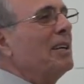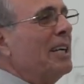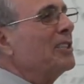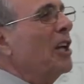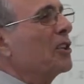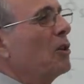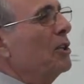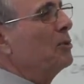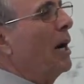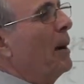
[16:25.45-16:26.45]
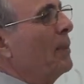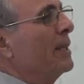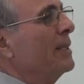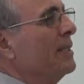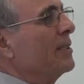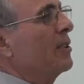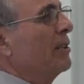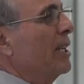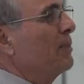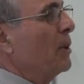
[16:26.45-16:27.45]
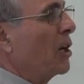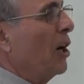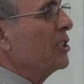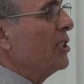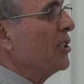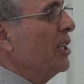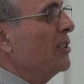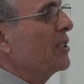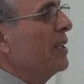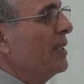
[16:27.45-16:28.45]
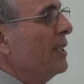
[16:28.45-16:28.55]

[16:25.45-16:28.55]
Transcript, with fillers: It's not going to happen, correct? Because it is